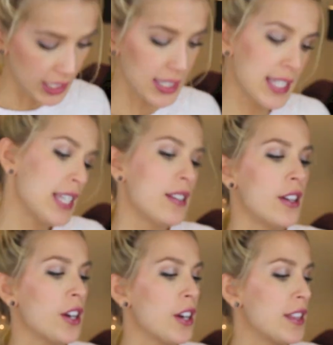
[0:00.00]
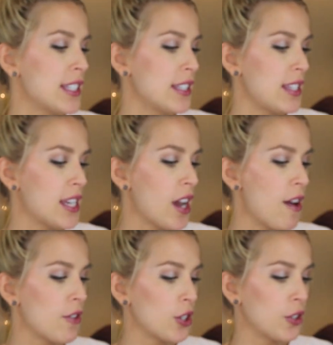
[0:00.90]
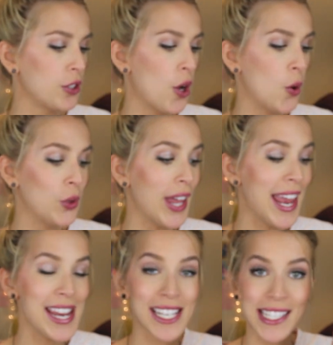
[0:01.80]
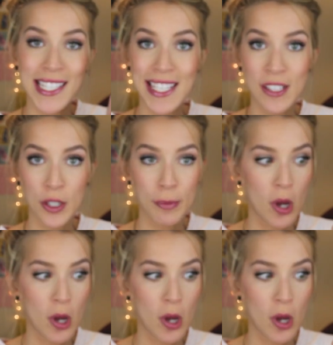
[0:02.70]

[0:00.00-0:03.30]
concealer, this is the CoverGirl and Olay Concealer